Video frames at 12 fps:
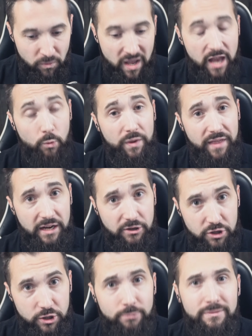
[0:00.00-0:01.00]
And when they
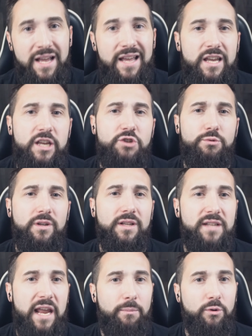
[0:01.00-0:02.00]
do, Israel
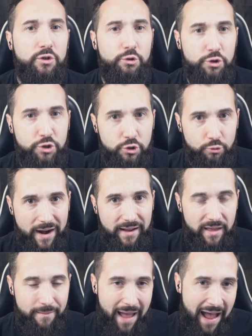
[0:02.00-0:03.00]
is able to strike
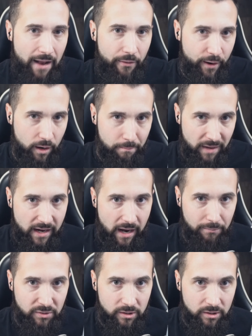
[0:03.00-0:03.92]
them at their meetups.